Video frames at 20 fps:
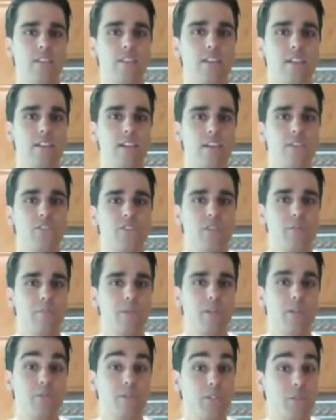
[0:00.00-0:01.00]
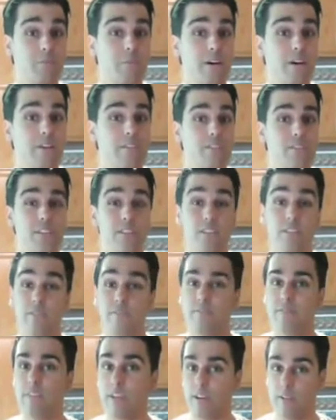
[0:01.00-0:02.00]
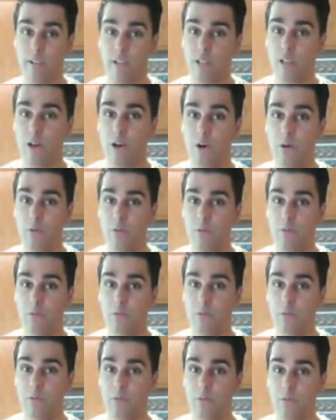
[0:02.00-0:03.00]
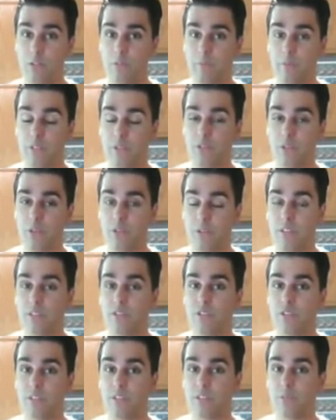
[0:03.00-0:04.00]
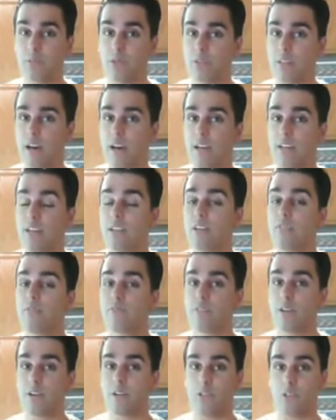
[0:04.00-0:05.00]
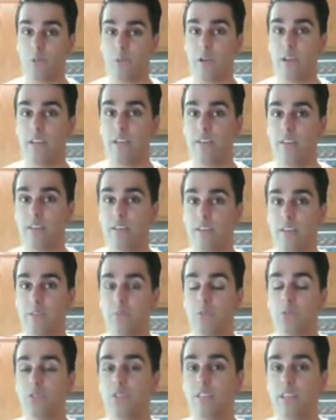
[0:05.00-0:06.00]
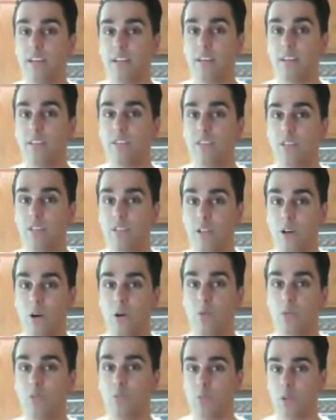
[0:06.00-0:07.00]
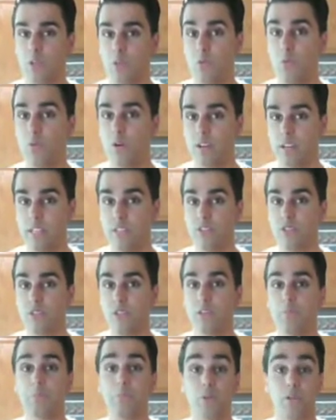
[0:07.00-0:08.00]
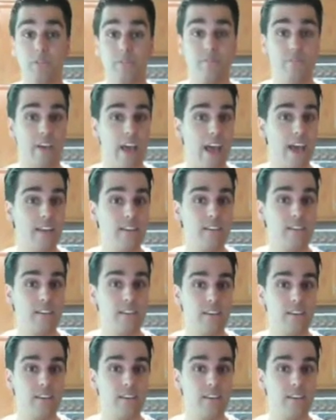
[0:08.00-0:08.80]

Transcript: The glycemic response is very low, which means your insulin will not fluctuate and will stay nice and low. It's where you want it, so you can burn fat.